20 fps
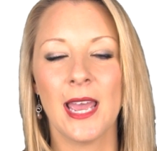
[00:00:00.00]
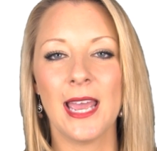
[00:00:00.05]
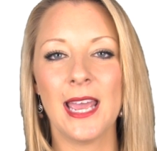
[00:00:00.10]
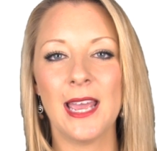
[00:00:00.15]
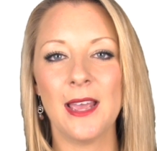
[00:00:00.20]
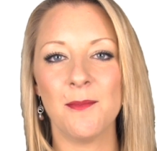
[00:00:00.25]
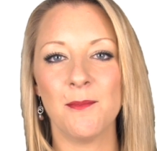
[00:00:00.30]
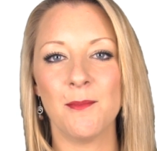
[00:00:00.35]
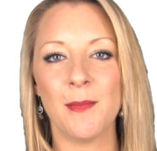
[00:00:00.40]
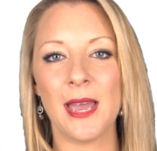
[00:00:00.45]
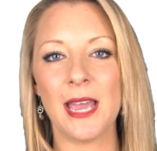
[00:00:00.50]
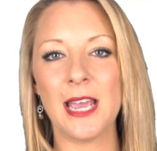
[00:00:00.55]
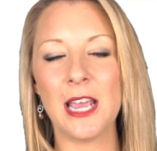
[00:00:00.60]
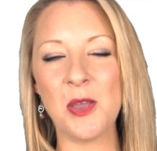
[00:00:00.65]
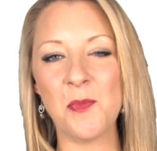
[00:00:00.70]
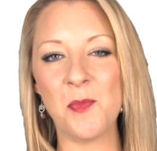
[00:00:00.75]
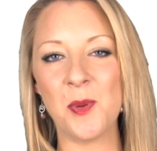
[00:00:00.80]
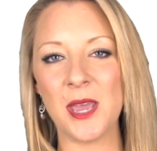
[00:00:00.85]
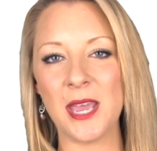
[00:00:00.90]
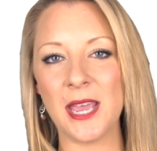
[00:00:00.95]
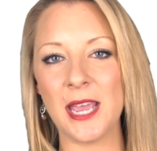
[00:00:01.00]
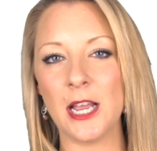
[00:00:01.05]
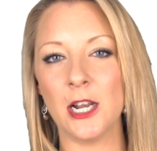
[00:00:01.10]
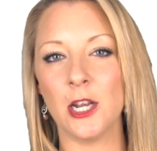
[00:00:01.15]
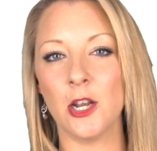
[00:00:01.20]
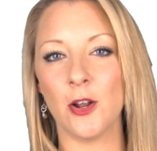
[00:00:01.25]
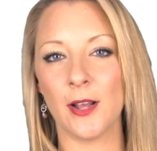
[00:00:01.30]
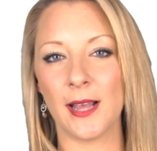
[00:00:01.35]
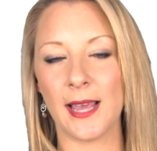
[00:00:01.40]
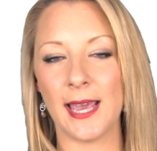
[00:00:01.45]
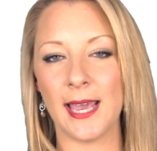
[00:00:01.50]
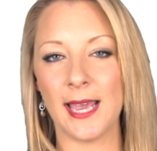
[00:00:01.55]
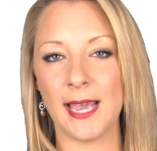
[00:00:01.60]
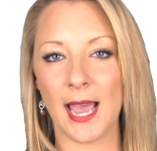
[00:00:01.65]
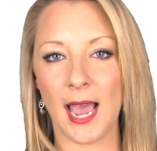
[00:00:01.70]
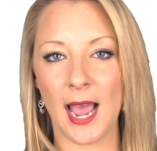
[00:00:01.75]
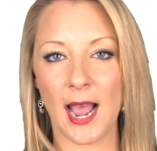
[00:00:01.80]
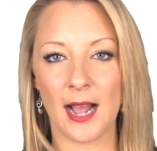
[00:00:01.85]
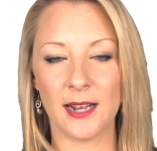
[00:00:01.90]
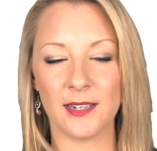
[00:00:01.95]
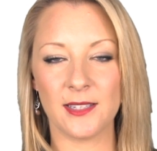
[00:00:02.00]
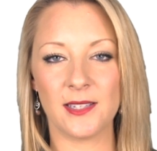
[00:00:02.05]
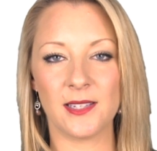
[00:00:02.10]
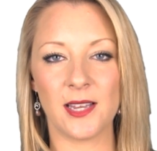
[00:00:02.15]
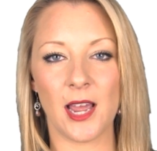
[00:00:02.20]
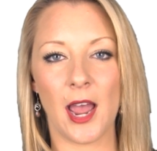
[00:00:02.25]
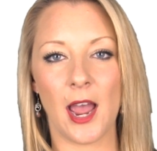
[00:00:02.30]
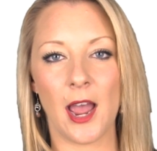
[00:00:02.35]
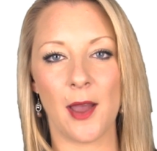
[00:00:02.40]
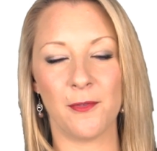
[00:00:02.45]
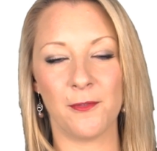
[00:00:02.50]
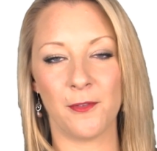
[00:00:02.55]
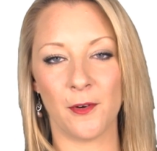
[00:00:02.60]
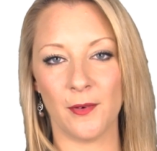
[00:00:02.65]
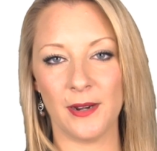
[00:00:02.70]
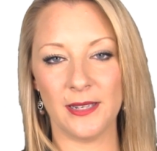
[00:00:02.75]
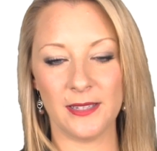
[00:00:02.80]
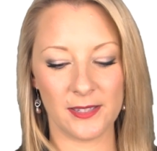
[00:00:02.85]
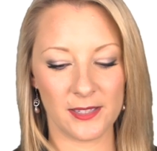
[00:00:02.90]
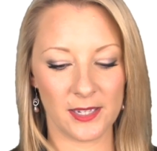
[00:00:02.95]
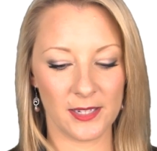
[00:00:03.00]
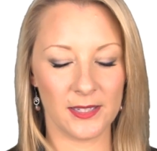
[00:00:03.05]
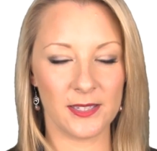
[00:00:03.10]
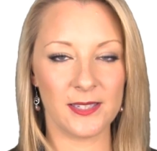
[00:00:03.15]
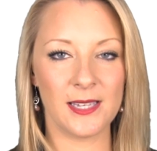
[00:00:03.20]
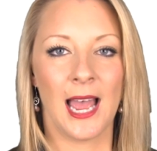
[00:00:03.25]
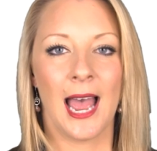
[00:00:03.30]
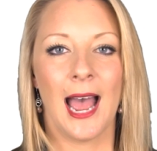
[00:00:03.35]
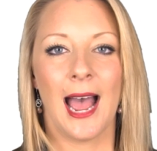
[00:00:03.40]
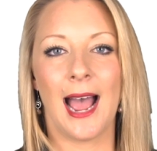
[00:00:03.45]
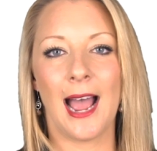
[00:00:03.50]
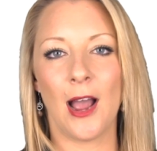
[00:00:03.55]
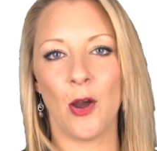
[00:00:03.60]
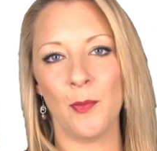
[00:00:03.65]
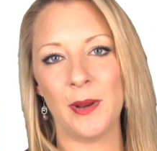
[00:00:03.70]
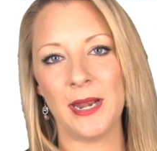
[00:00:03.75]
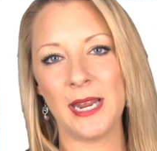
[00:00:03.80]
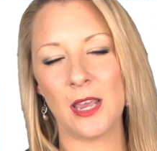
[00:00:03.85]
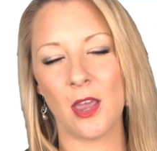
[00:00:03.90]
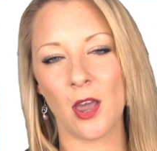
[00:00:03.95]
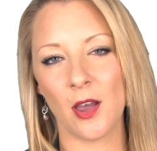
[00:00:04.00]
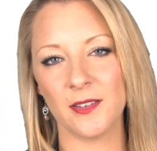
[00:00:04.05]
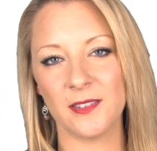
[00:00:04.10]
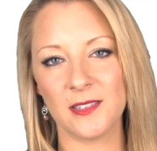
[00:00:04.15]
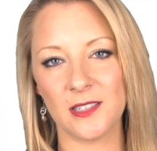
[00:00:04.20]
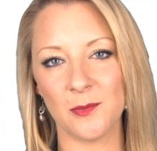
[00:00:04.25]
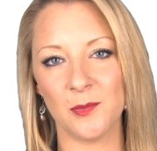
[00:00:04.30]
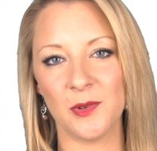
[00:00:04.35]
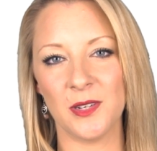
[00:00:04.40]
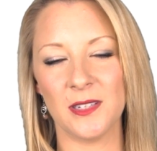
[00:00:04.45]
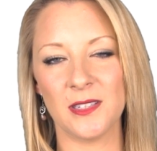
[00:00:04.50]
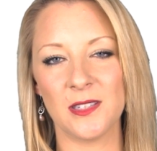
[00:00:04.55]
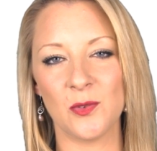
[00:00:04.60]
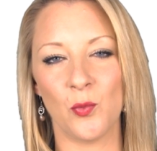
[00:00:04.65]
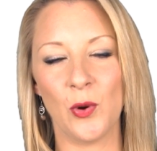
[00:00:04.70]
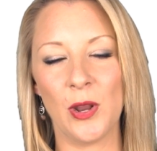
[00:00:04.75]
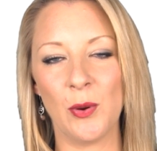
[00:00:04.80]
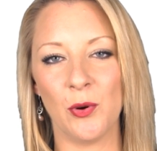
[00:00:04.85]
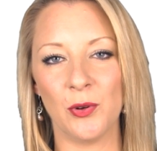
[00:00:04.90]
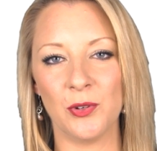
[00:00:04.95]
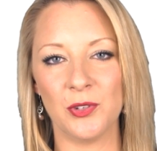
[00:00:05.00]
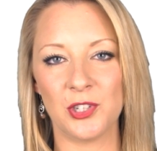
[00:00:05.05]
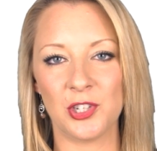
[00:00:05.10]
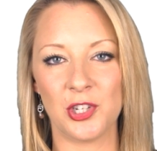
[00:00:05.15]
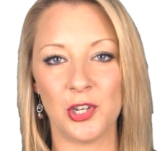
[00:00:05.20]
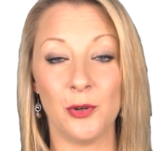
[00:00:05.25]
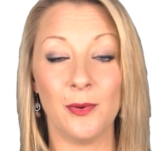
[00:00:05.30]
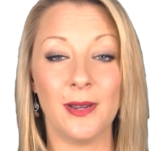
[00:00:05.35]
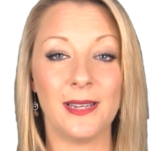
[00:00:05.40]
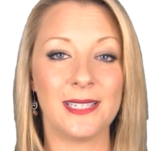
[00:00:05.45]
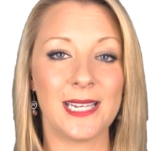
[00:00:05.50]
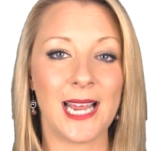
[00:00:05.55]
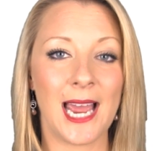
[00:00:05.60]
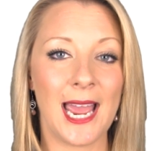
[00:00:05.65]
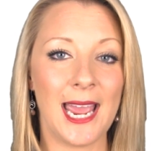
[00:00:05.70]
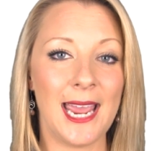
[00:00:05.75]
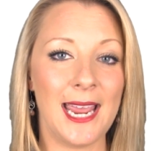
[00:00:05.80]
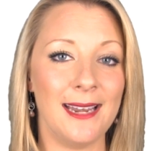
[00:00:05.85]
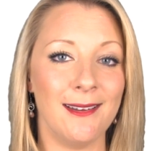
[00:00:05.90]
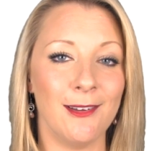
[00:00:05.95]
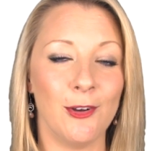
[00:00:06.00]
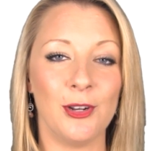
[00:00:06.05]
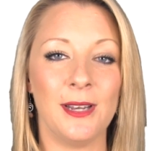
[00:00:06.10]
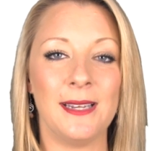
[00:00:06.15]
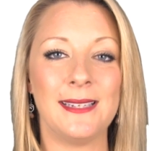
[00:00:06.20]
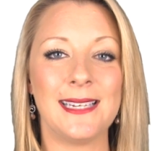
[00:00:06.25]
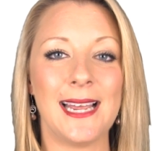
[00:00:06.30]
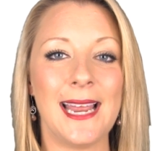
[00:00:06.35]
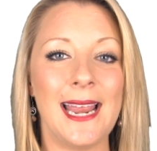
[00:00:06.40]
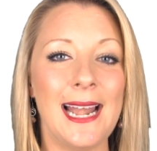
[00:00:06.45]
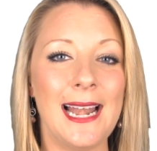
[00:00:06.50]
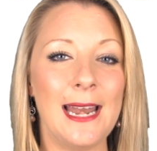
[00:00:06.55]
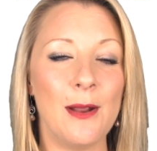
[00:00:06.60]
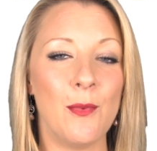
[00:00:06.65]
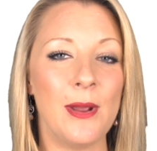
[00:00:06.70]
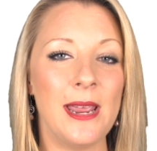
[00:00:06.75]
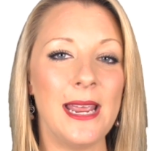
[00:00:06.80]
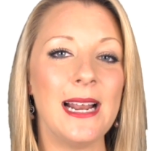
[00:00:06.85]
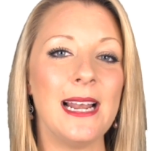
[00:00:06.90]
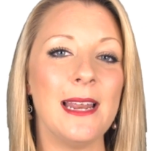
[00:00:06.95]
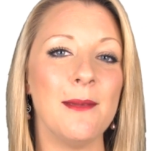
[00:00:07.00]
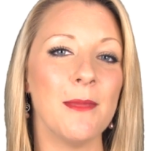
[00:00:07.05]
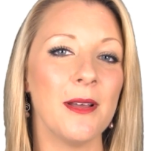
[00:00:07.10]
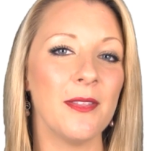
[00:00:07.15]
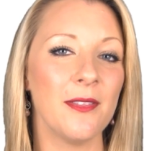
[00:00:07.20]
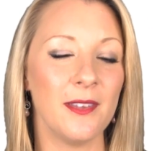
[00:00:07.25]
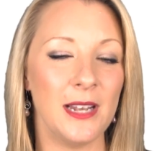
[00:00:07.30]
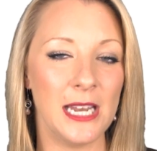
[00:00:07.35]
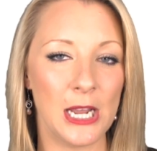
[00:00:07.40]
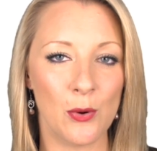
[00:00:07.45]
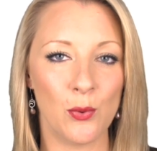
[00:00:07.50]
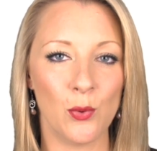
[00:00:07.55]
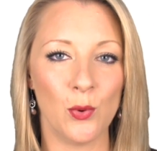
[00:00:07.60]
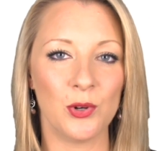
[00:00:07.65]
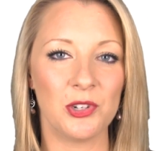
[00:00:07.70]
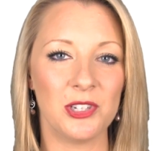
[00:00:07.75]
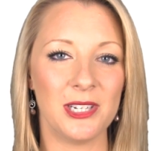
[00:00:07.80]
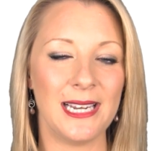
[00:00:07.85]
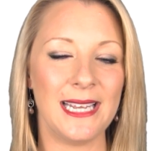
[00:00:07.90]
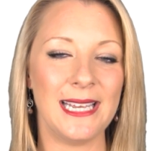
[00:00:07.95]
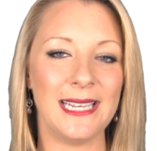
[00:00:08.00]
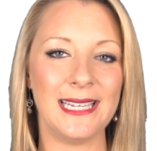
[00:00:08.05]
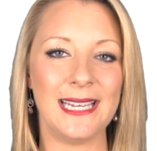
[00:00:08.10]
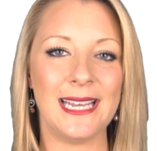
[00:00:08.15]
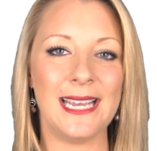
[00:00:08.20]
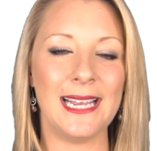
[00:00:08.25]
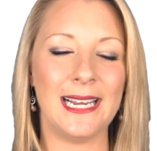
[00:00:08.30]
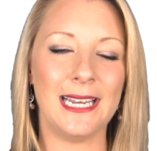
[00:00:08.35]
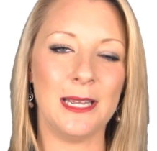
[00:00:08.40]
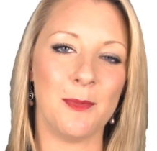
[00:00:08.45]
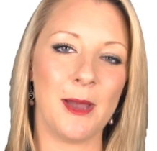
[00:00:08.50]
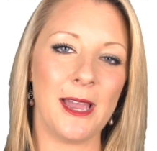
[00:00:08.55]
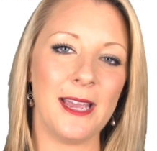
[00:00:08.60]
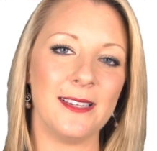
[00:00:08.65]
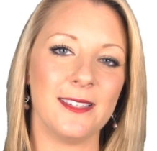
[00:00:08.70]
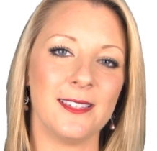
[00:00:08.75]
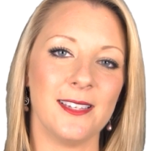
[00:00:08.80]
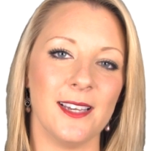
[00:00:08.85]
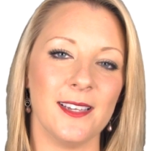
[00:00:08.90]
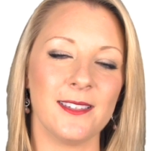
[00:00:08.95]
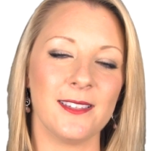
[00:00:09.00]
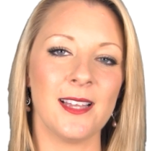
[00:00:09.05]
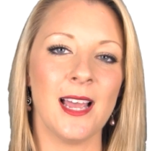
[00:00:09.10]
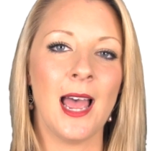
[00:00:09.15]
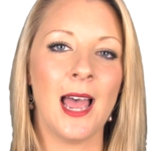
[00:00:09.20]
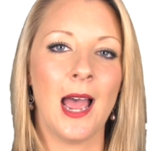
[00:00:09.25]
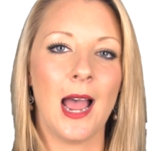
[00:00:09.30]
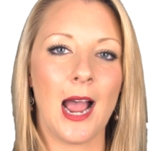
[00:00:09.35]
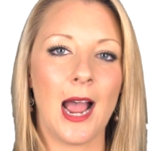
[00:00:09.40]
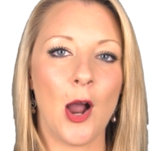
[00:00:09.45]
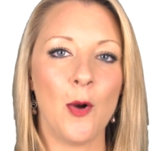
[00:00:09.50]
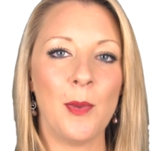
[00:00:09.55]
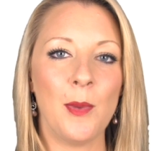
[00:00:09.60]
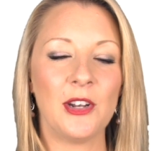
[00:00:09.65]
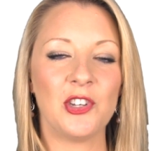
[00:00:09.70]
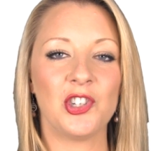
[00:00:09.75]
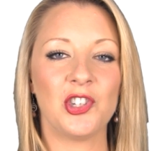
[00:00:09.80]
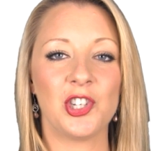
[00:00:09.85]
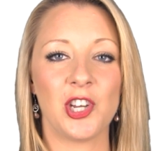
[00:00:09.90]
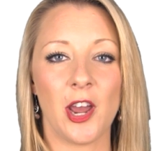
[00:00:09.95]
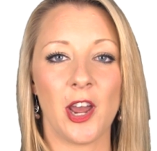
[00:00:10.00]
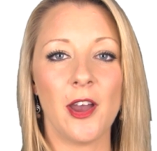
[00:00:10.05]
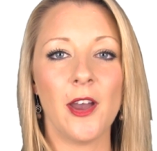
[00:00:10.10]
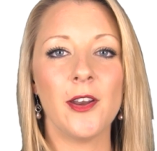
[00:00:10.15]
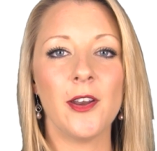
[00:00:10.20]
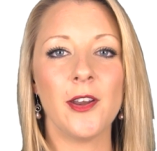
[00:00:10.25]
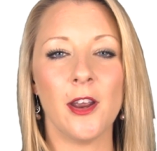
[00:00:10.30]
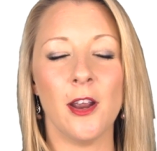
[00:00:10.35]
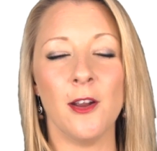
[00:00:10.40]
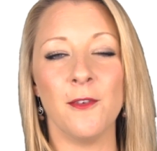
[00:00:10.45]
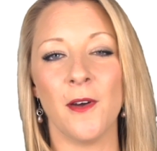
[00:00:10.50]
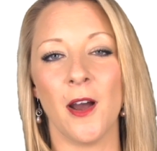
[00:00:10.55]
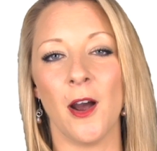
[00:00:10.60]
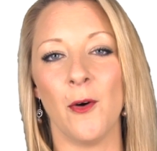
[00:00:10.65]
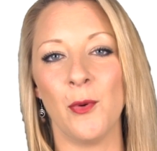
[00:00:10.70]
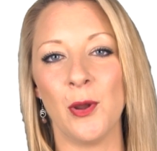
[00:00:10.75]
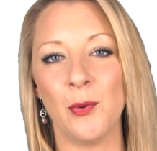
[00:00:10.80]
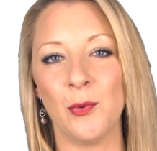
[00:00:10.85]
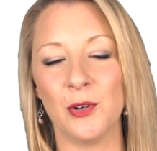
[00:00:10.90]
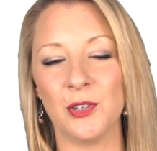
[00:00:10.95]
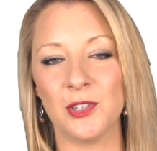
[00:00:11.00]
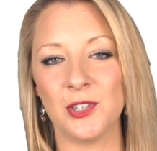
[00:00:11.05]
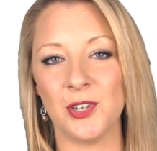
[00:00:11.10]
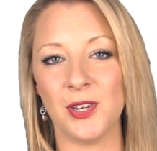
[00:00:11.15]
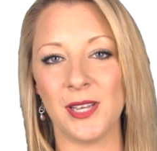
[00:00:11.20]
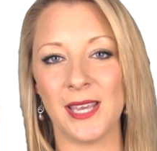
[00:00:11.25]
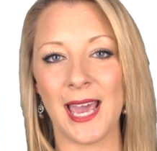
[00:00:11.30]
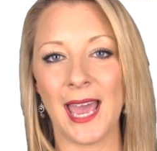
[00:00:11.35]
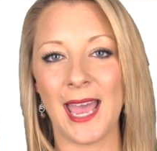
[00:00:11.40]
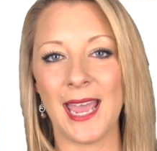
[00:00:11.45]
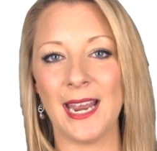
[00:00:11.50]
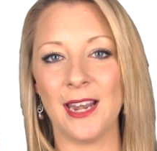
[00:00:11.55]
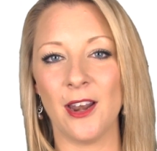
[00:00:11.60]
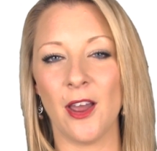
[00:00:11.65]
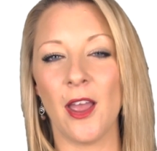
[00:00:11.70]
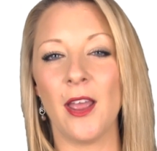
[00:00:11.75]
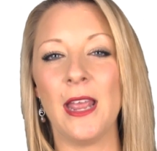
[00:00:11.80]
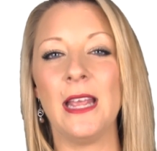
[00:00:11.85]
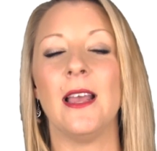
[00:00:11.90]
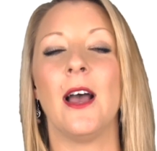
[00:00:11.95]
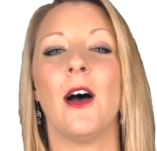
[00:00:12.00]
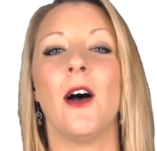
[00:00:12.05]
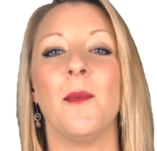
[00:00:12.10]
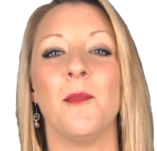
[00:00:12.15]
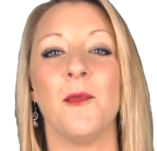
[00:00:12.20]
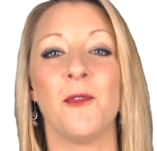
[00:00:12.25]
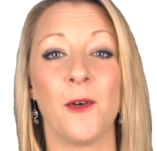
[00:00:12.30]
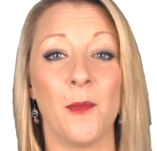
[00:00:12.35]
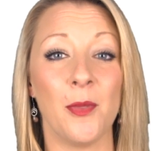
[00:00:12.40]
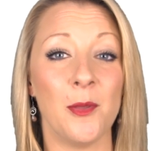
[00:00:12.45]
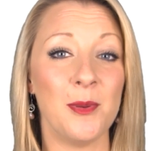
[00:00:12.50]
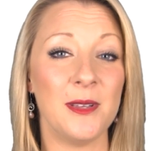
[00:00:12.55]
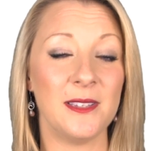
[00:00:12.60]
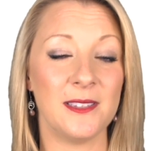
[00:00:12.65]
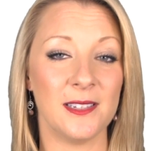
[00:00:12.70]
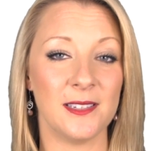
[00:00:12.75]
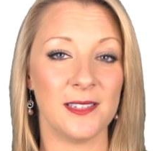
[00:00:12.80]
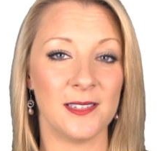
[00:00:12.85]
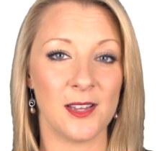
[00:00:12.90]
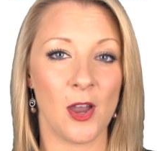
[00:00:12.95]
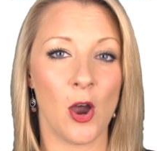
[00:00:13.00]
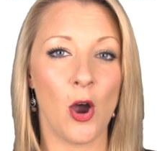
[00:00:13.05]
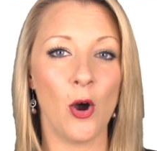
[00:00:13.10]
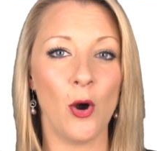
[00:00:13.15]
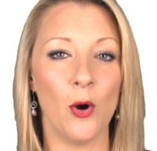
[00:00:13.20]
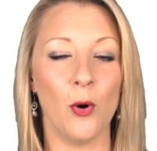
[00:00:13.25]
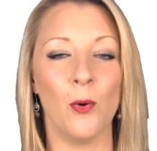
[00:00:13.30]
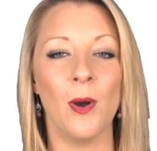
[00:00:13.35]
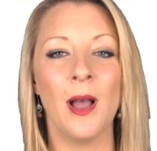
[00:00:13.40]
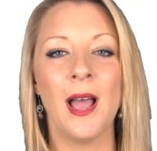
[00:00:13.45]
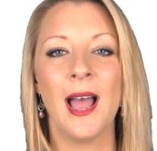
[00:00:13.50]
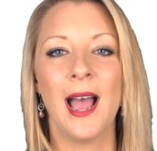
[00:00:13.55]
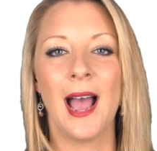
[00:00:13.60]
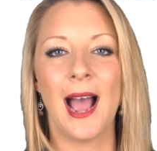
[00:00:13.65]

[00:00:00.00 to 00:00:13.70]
It may be looking at, uh, for instance, how many customers we want to attain on a daily, weekly, monthly, quarterly, and yearly basis, how much turnover we want to gain um, from the business as a whole,